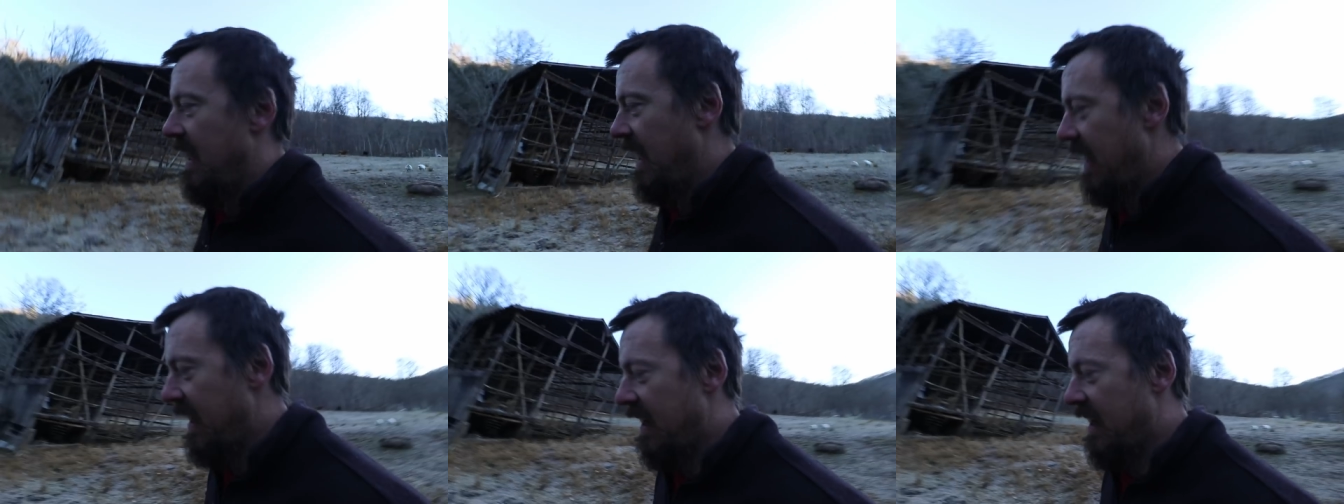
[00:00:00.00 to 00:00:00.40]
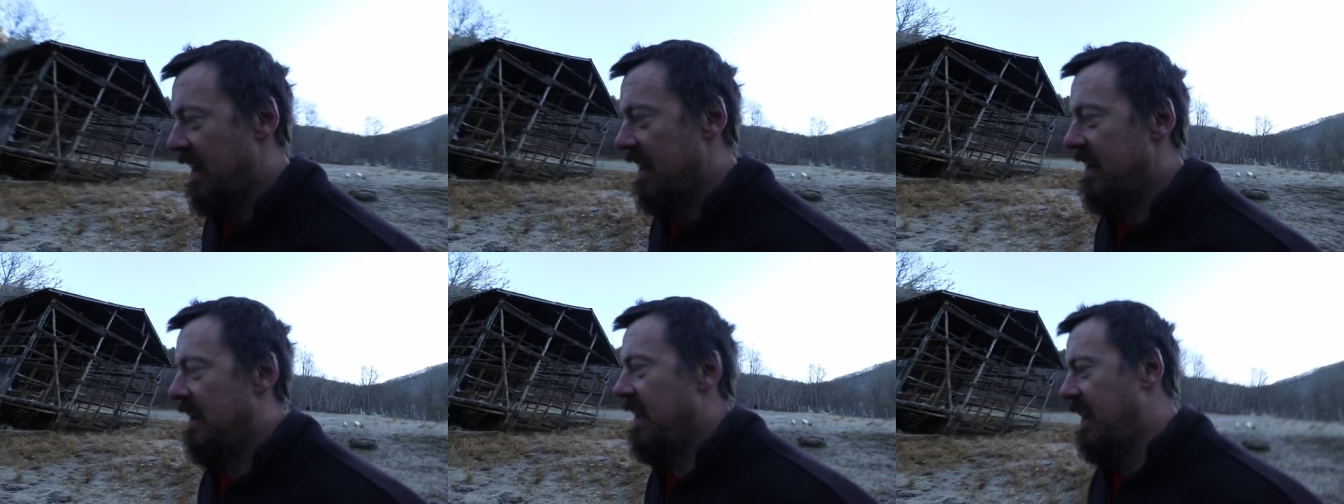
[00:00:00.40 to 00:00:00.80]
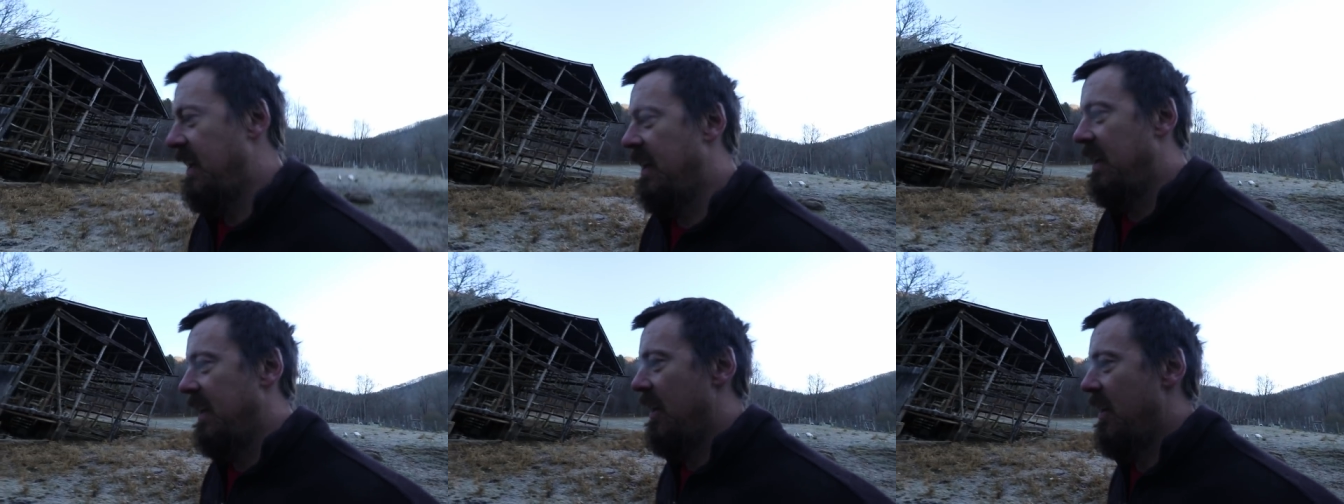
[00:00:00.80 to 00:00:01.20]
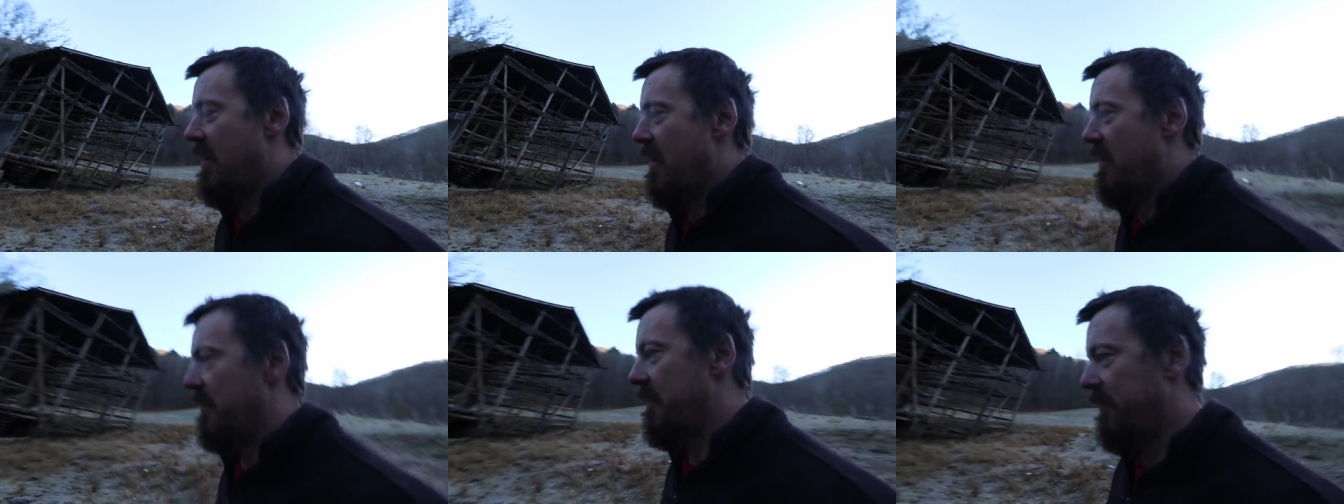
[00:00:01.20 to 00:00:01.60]
and
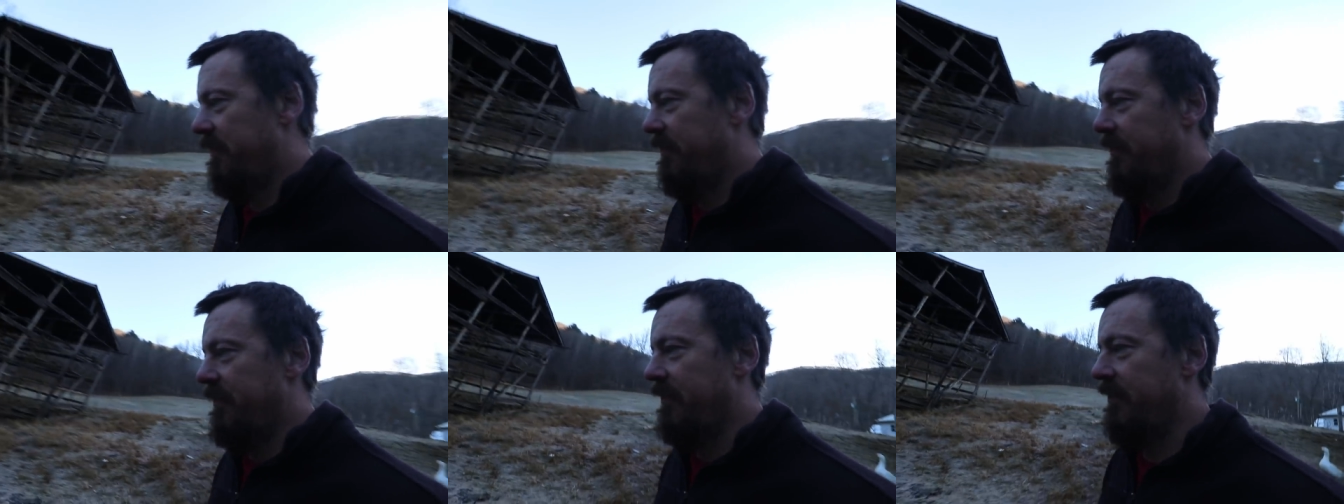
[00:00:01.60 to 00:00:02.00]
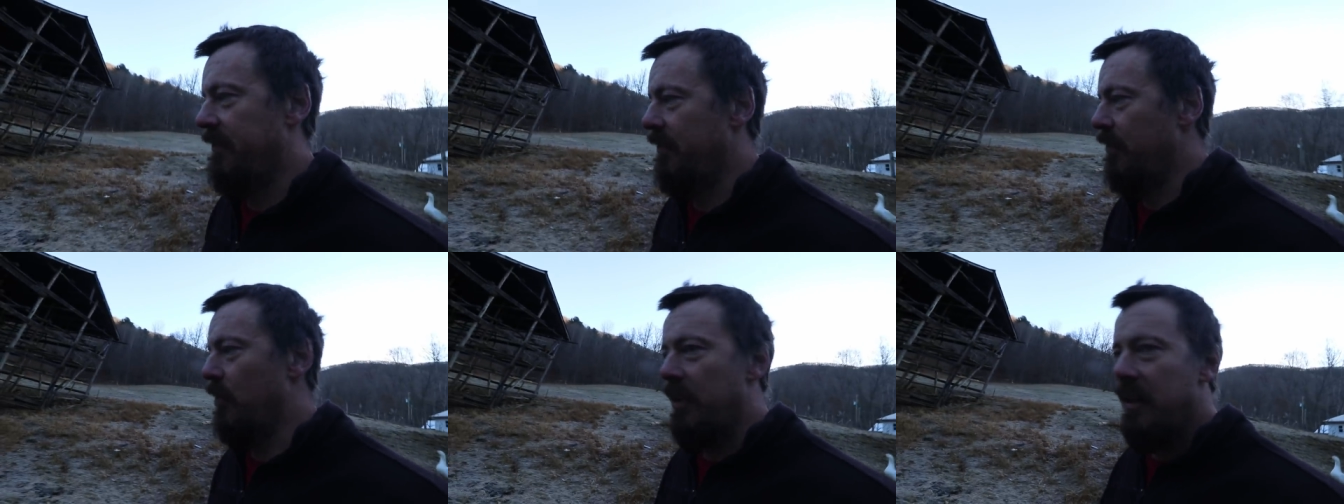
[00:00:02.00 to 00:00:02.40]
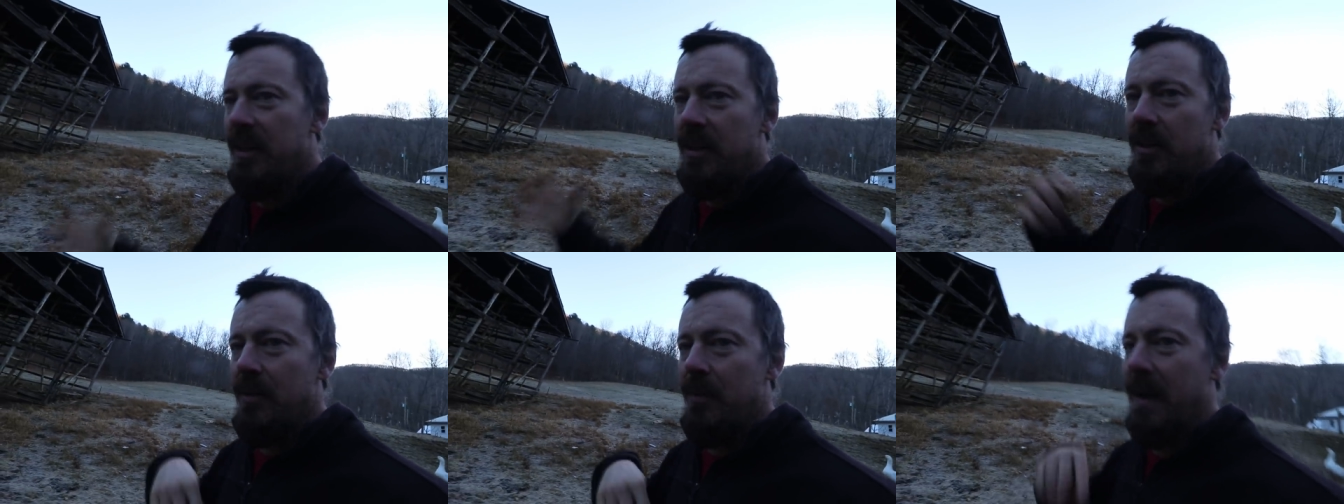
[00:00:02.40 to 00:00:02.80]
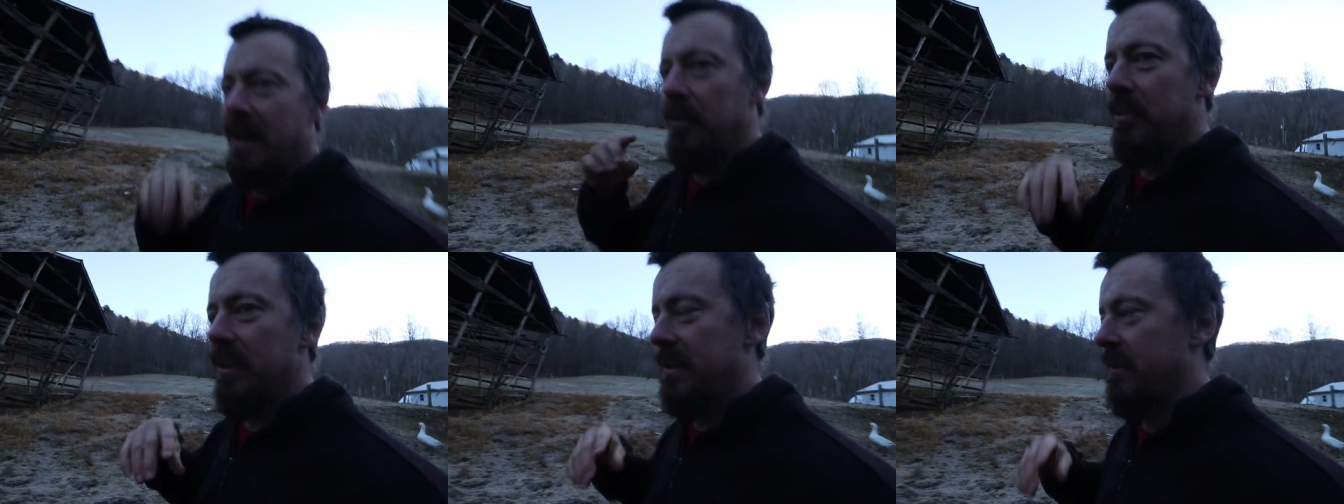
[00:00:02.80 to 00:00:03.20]
um, we're here, back
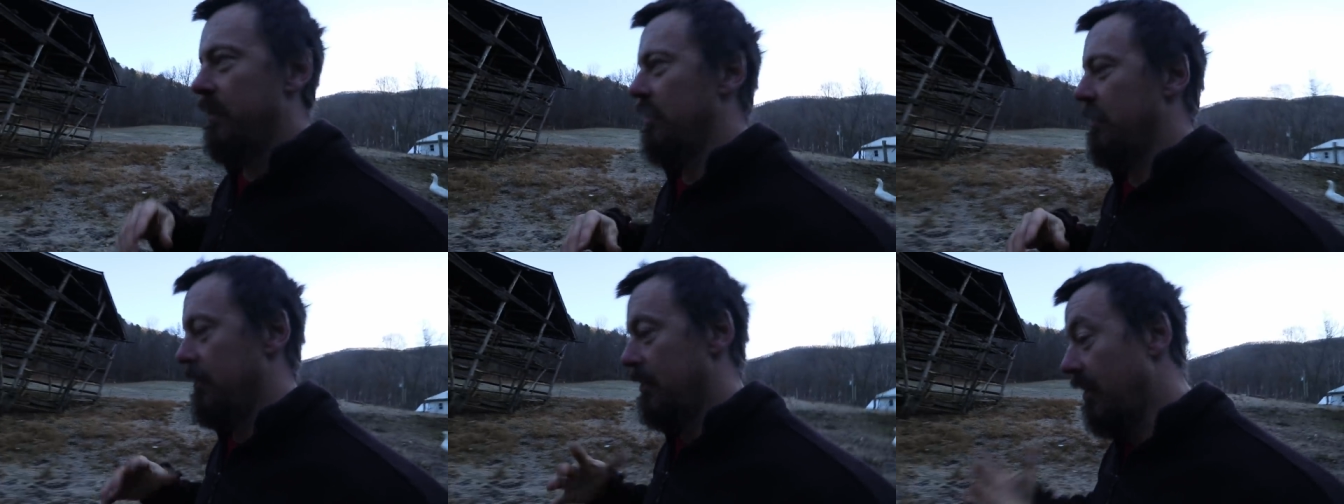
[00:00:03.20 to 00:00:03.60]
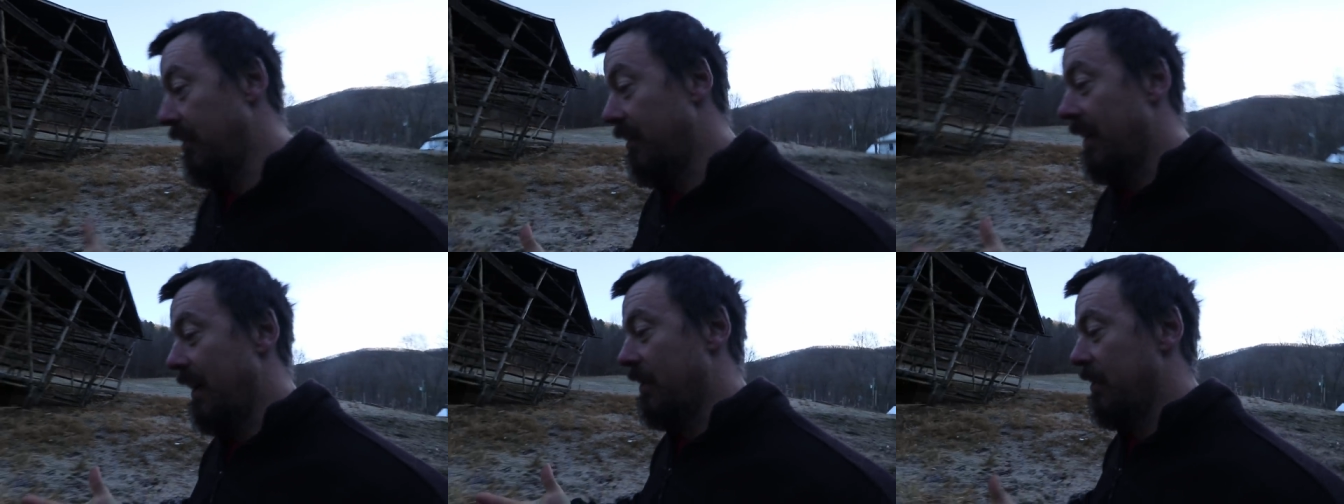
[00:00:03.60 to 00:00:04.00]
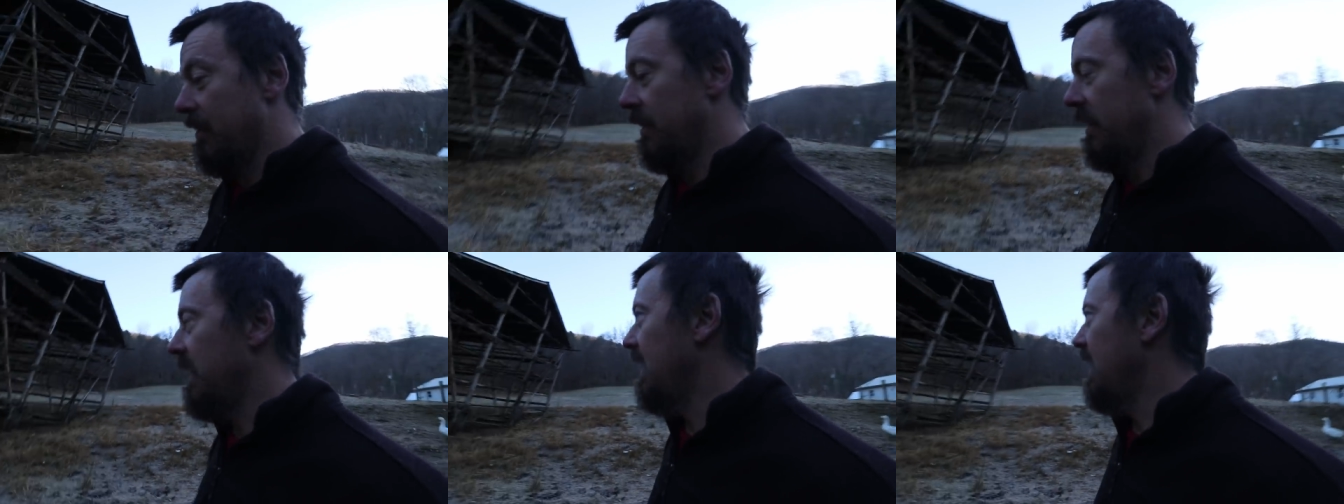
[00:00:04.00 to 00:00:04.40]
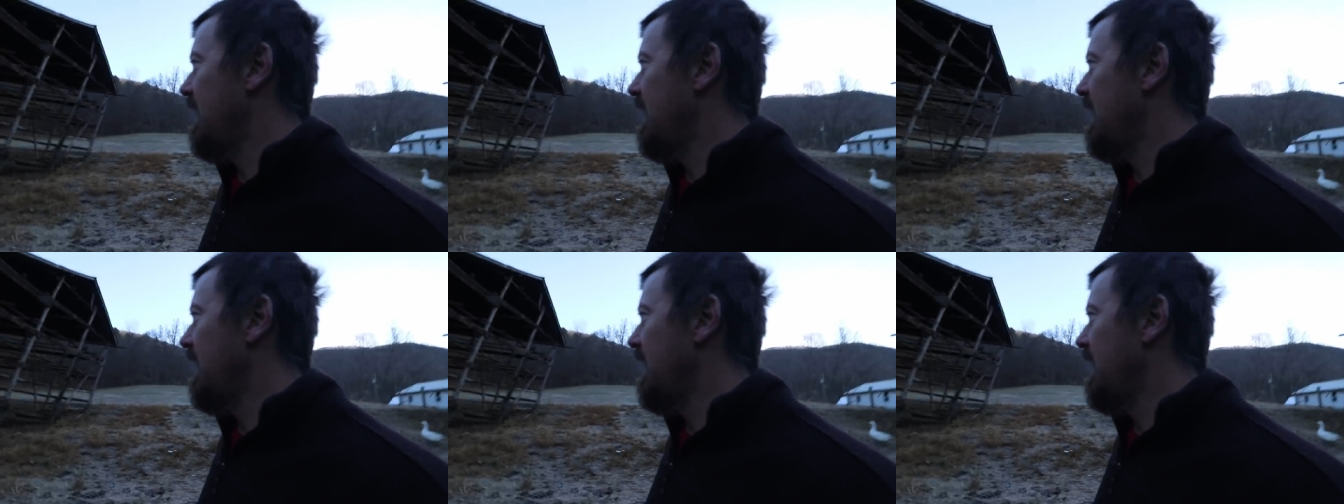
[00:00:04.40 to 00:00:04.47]
where this video started actually.